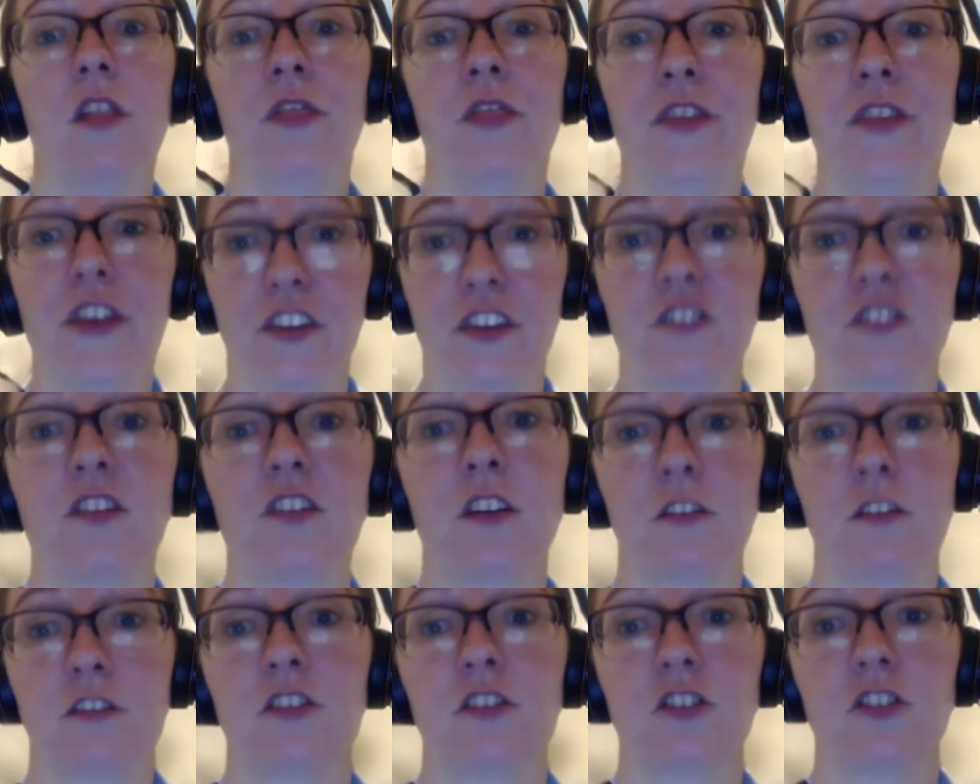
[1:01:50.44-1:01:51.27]
this
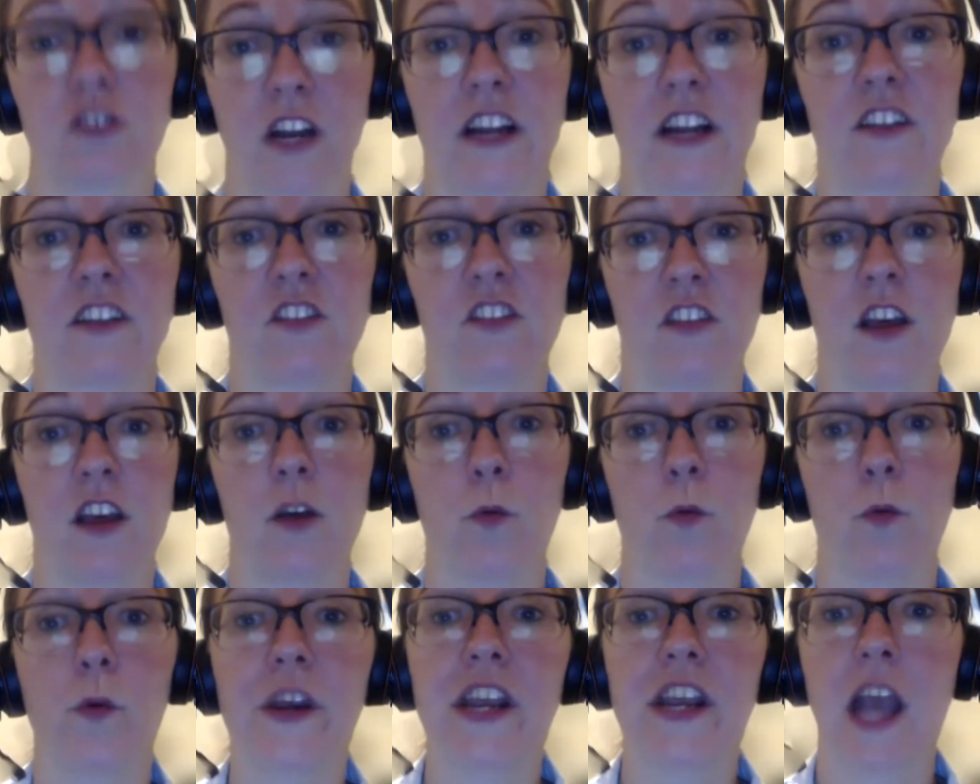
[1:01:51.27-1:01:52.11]
illustrates that
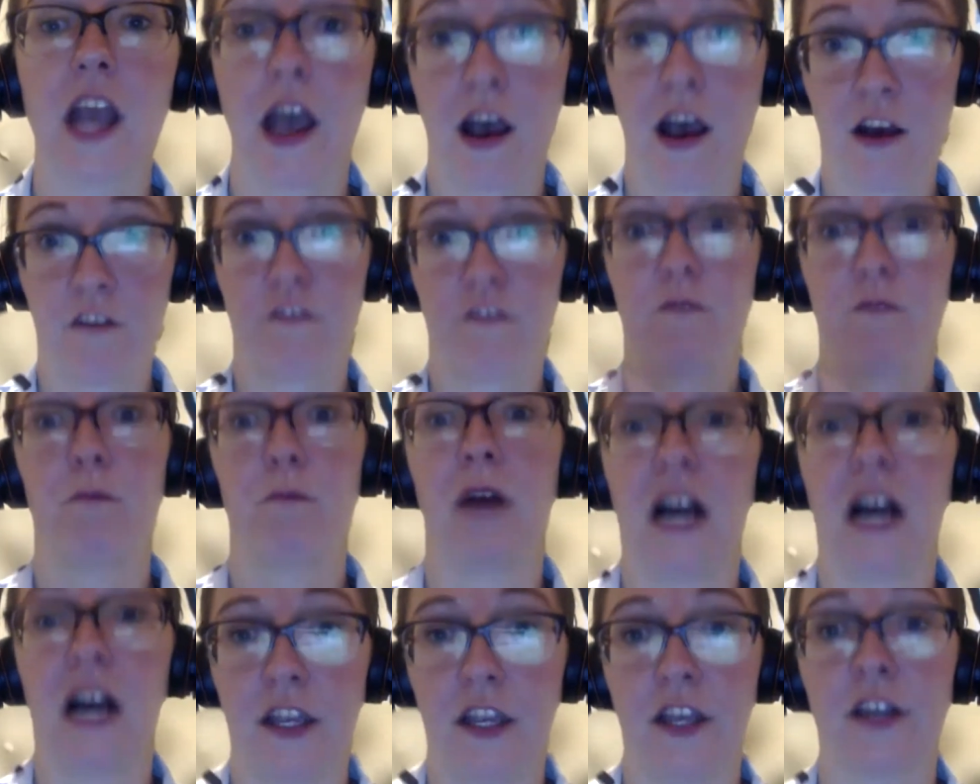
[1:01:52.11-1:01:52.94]
we have
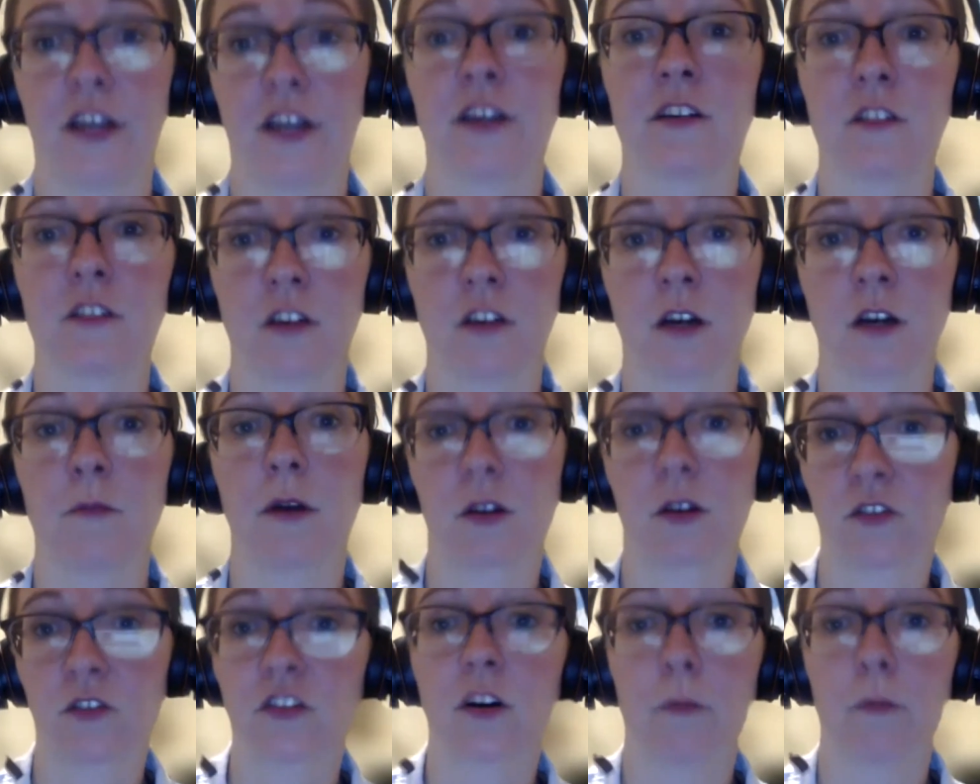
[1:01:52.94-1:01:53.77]
buy-in
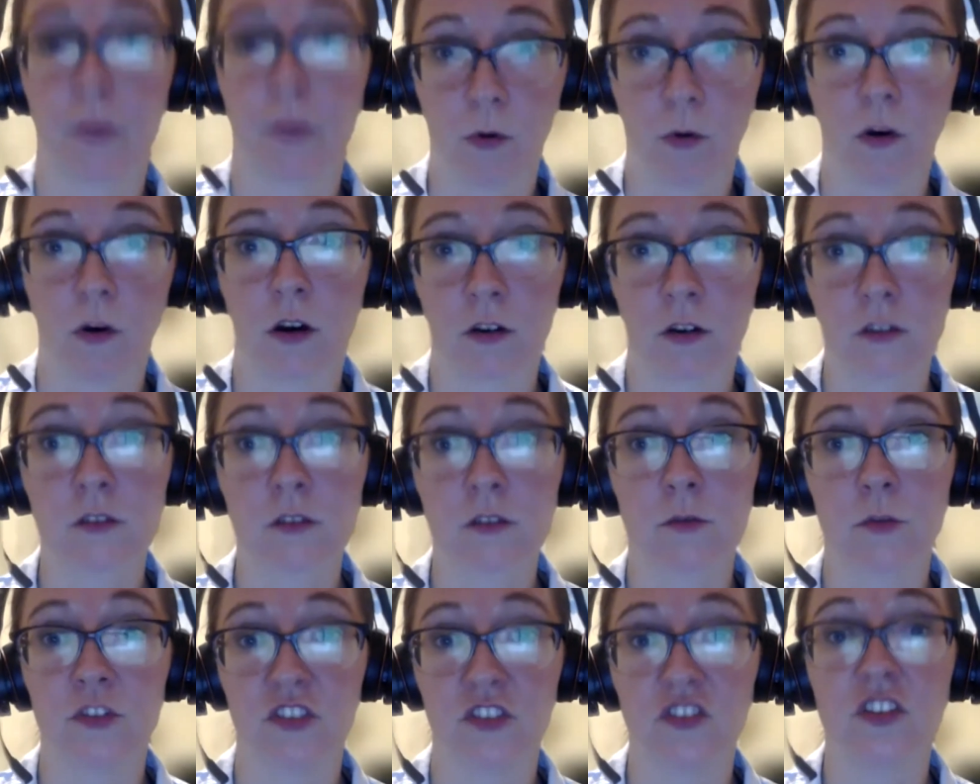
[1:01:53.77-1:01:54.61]
amongst our board,
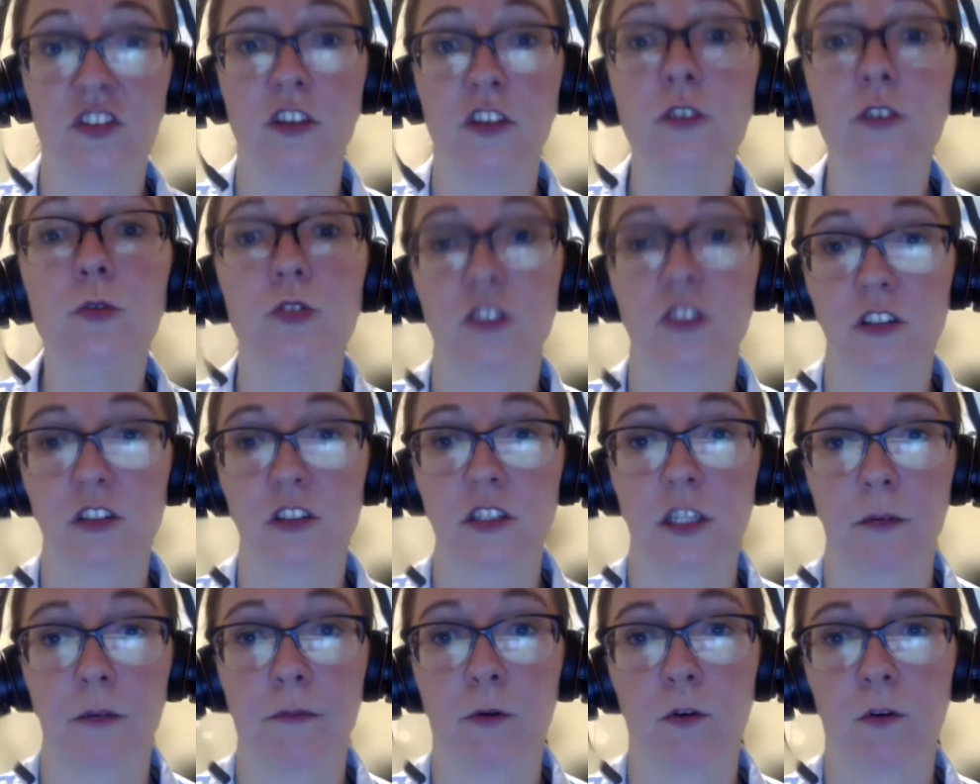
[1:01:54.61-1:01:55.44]
which is
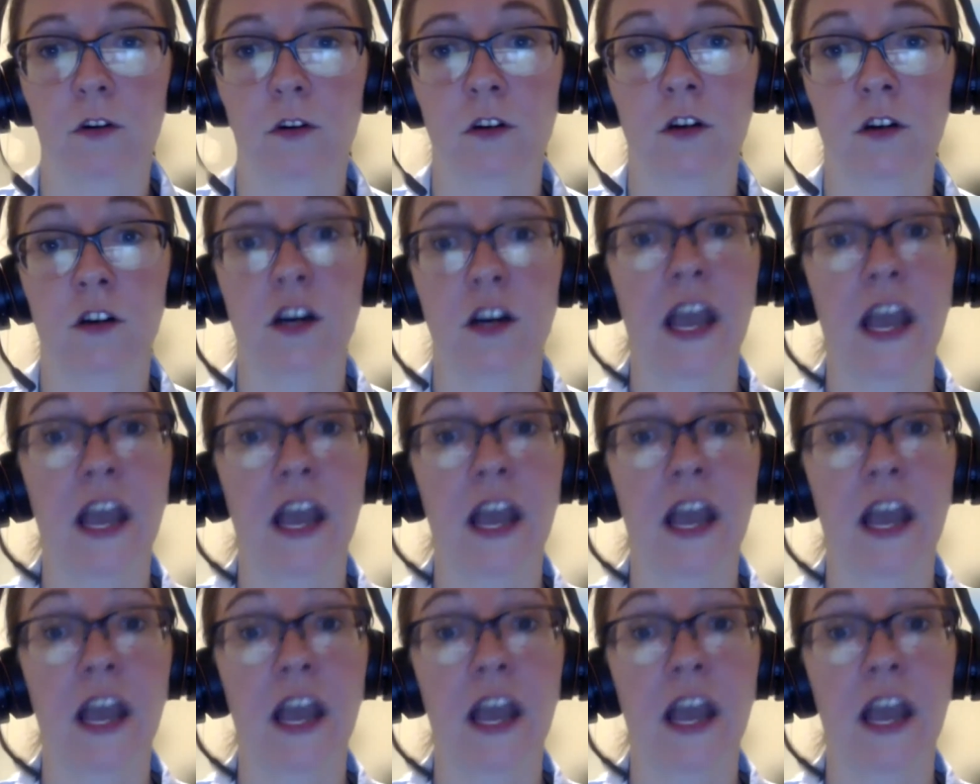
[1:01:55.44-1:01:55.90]
hugely important.